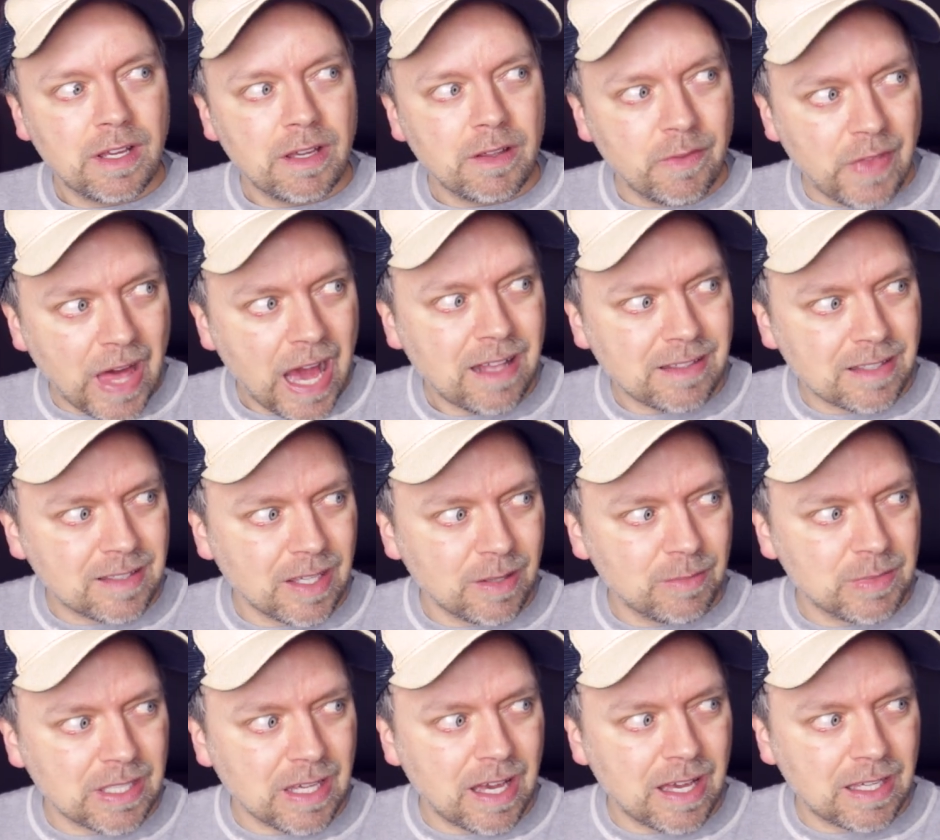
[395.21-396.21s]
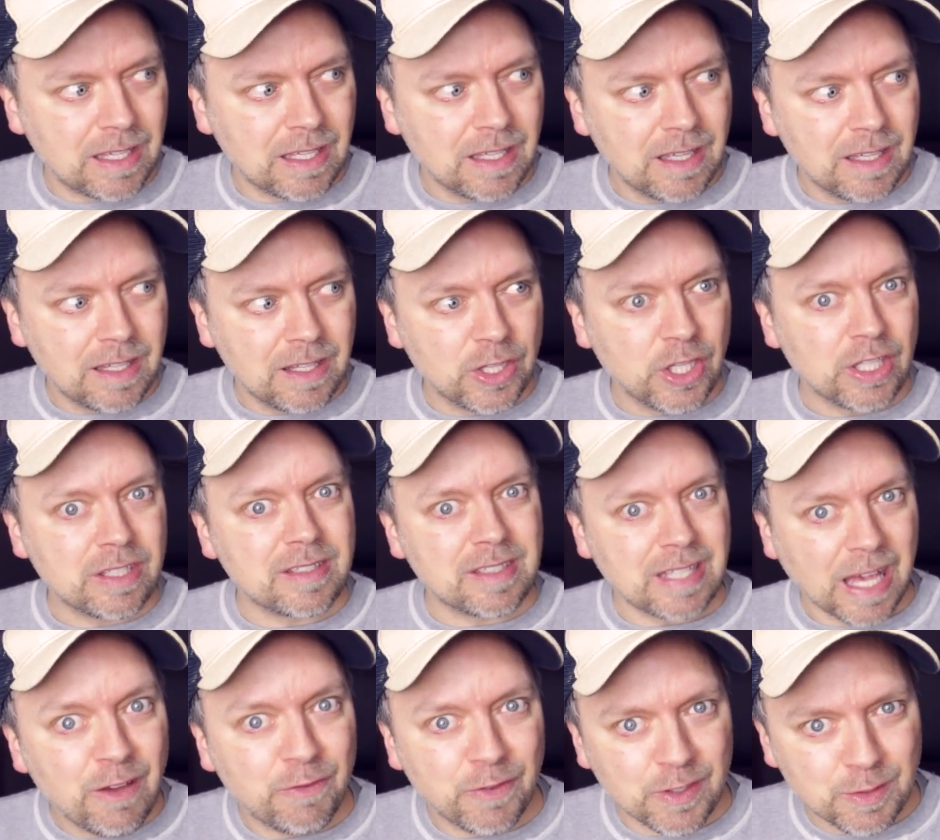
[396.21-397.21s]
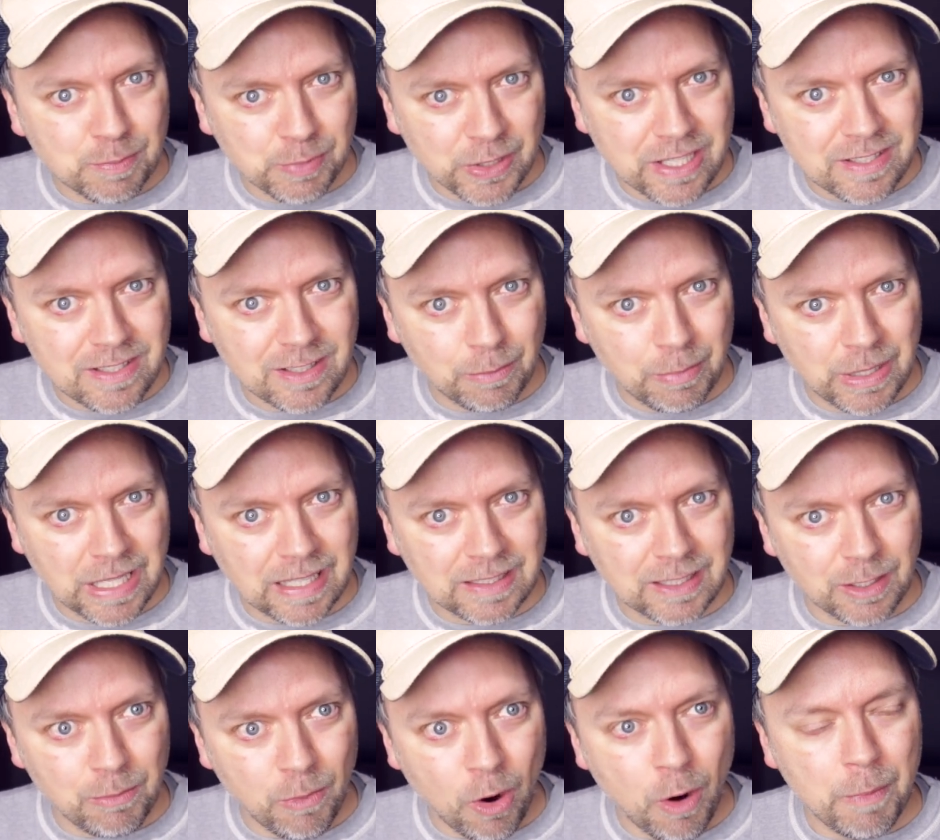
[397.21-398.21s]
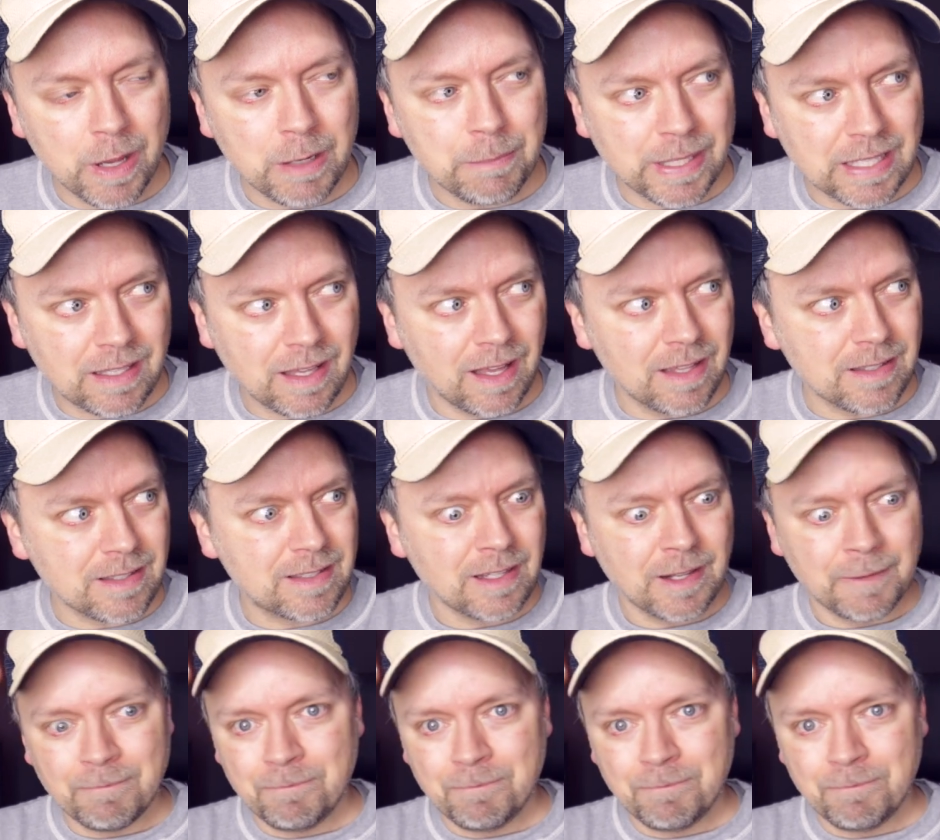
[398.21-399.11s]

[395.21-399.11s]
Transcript: that seems like the safest place to be at the moment, because